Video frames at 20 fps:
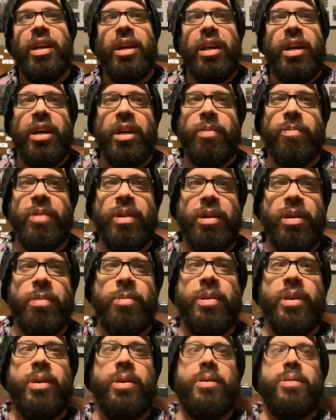And I'm there, I'm
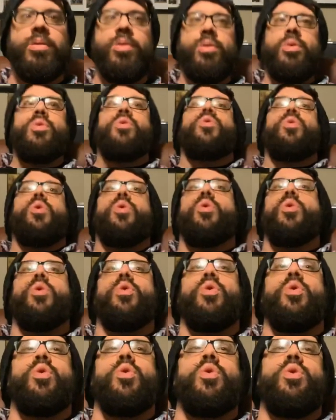like,
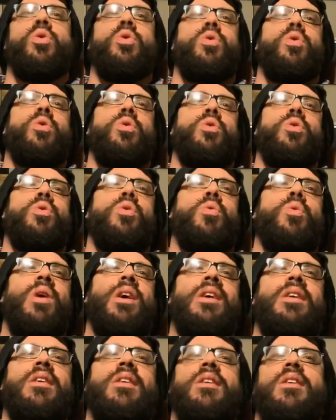oh,
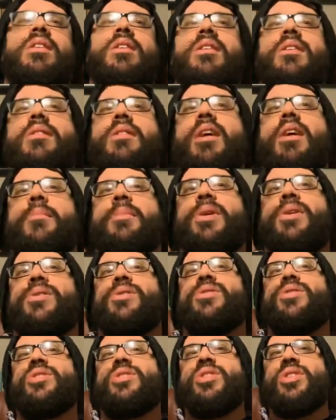why did I eat that
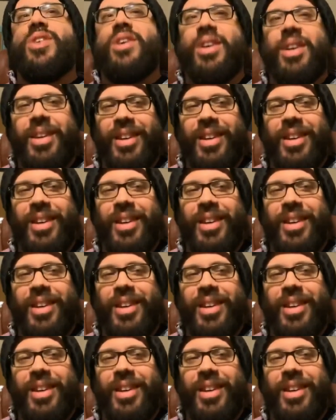much?